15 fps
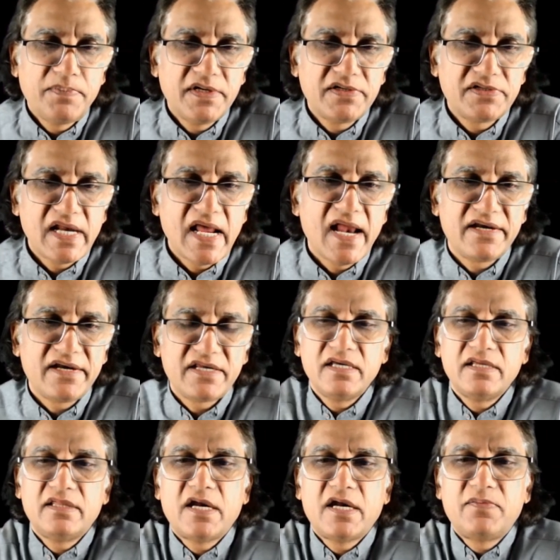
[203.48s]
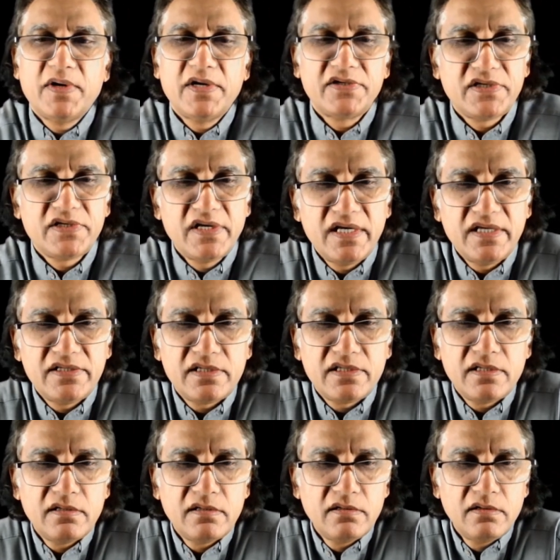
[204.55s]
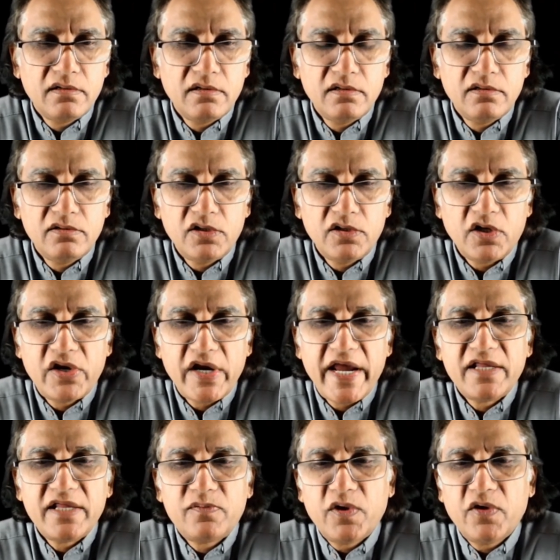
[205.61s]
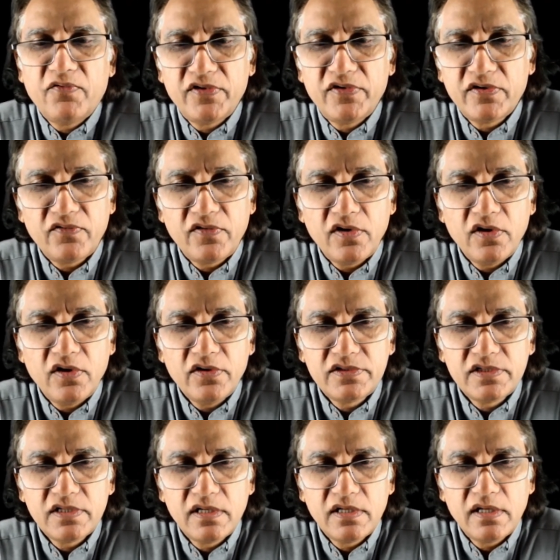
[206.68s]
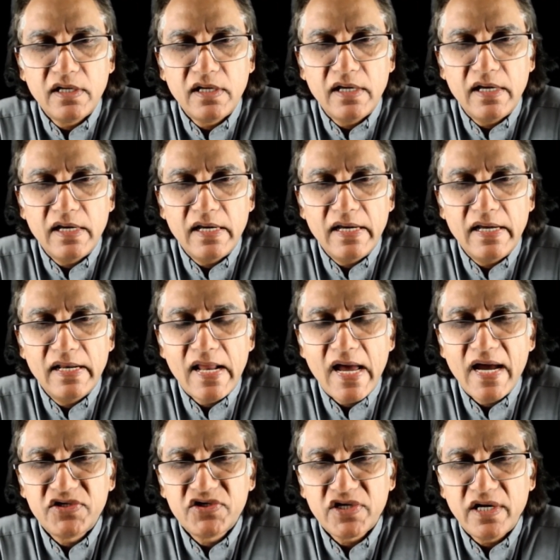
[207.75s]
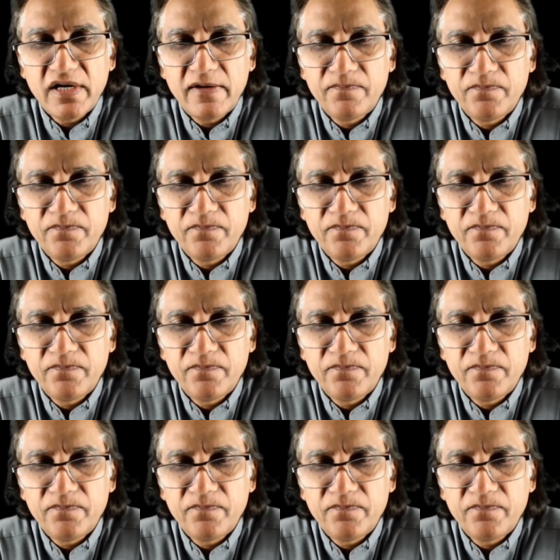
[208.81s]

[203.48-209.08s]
person is the great prophet of God, Elijah.